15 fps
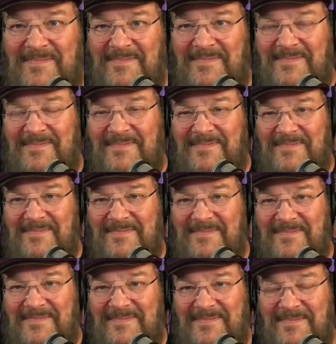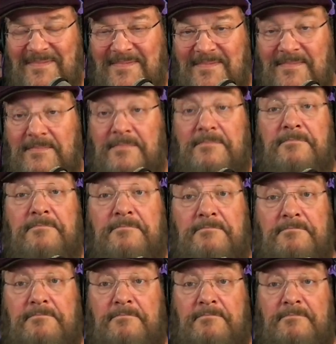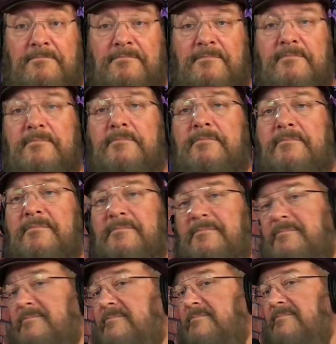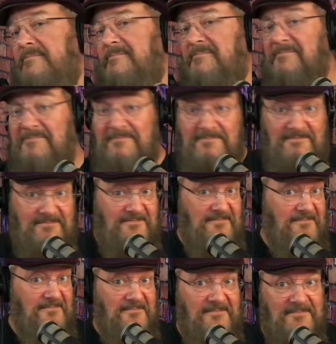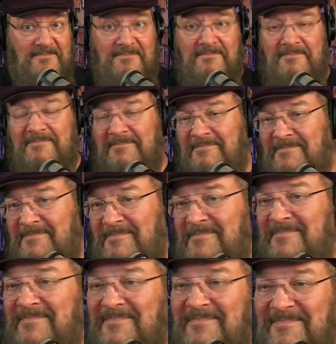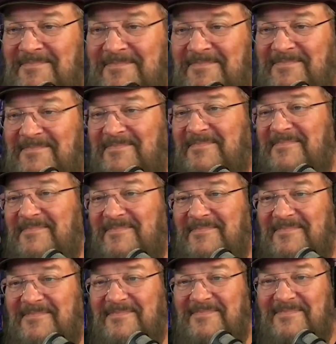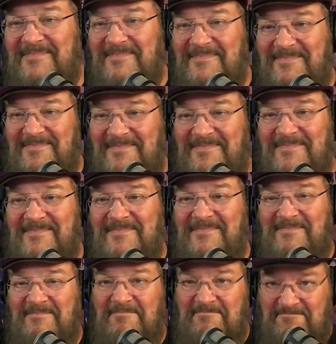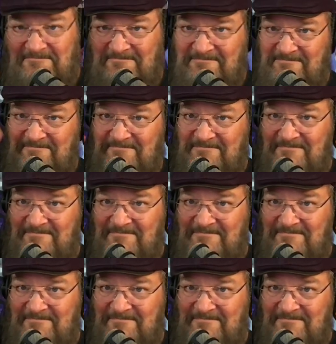This person isn't speaking.